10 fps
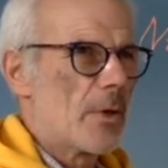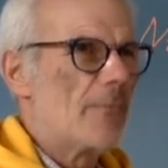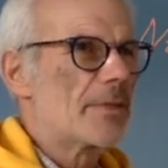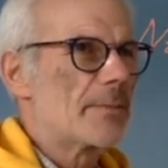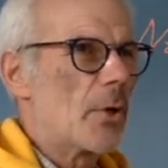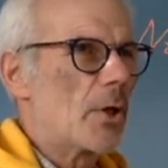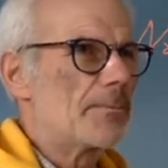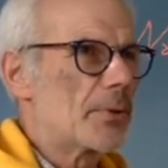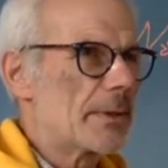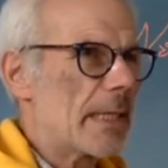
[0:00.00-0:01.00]
of small
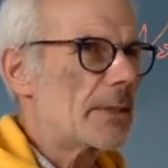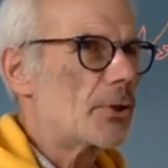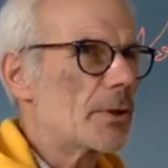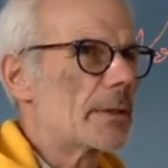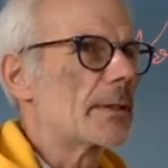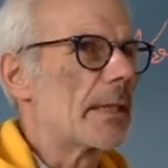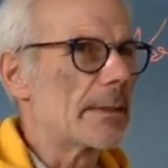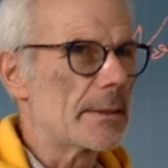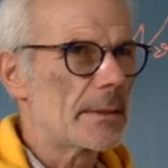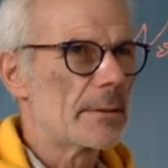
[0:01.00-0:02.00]
production
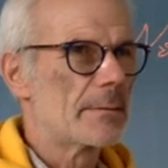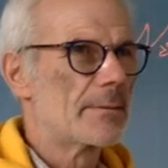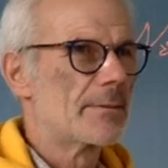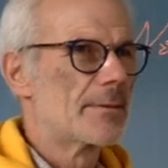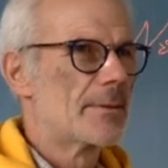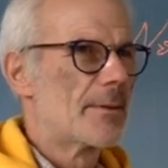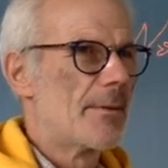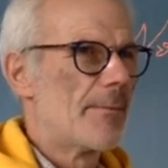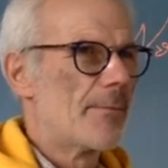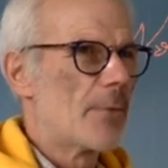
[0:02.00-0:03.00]
sites,
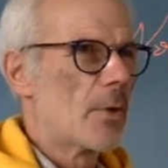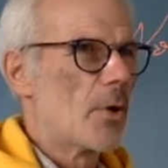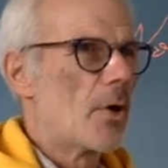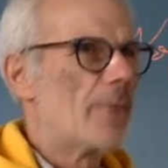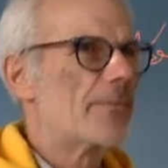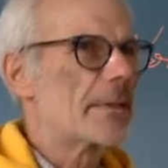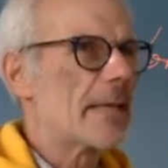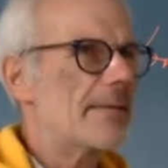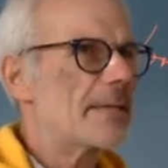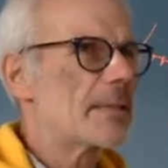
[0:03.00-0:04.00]
of
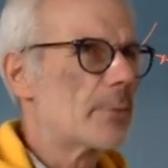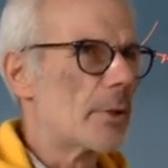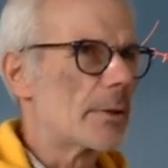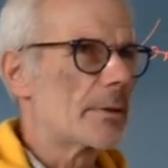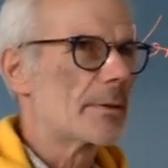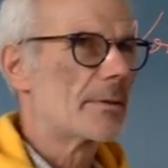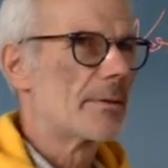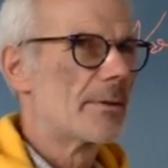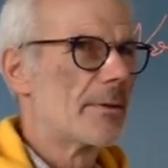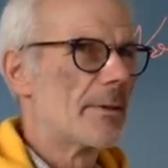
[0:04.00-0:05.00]
craftswork,
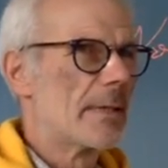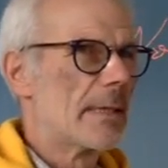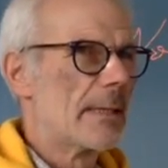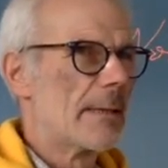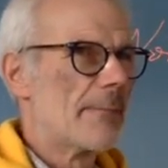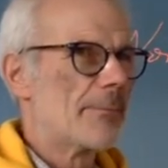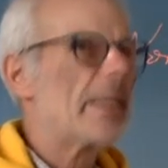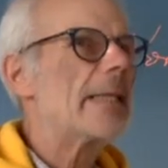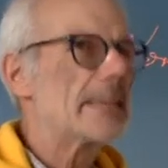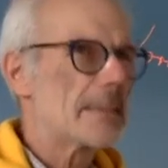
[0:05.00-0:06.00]

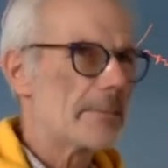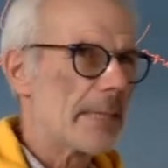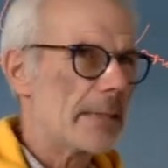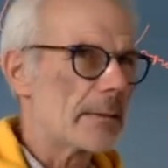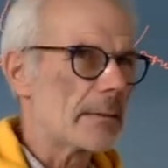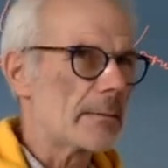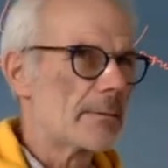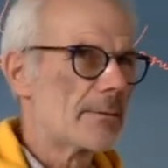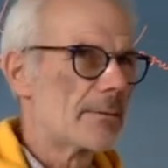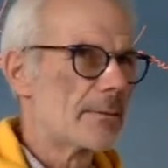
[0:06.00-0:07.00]
it is amazing.
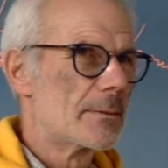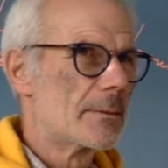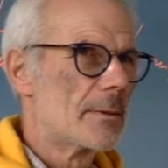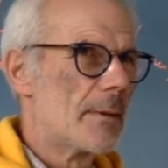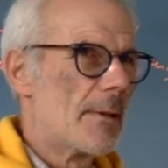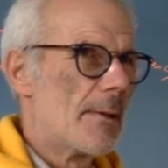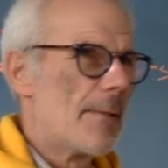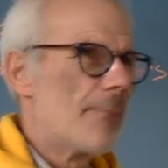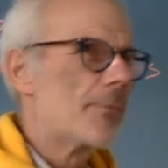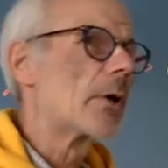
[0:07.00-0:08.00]

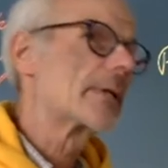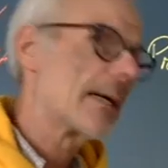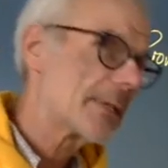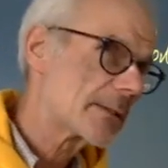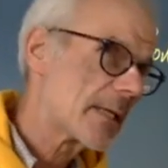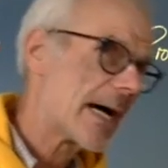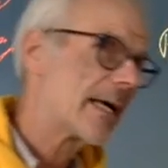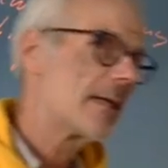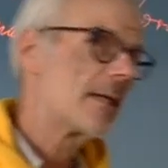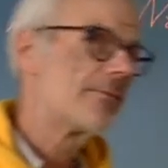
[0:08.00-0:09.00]
Now, coming to
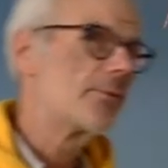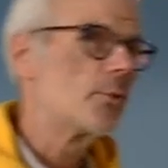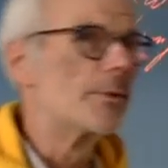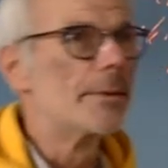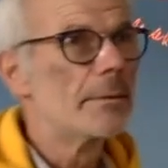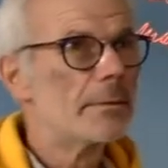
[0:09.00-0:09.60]
halal food,